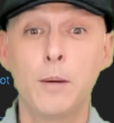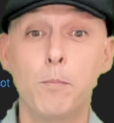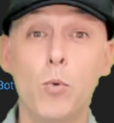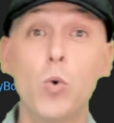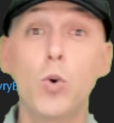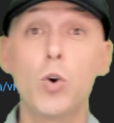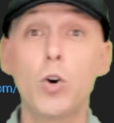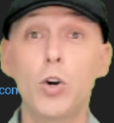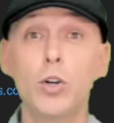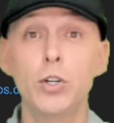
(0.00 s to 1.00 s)

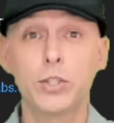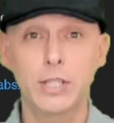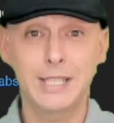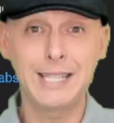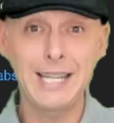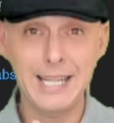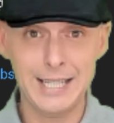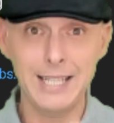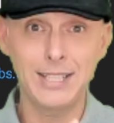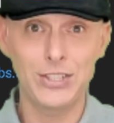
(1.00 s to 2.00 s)
More
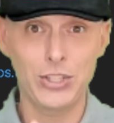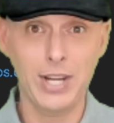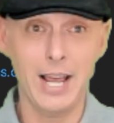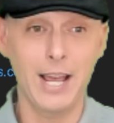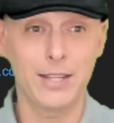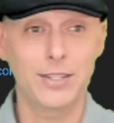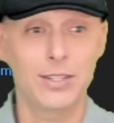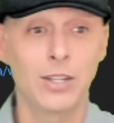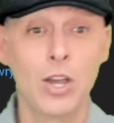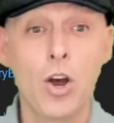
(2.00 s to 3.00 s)
sneaky chess.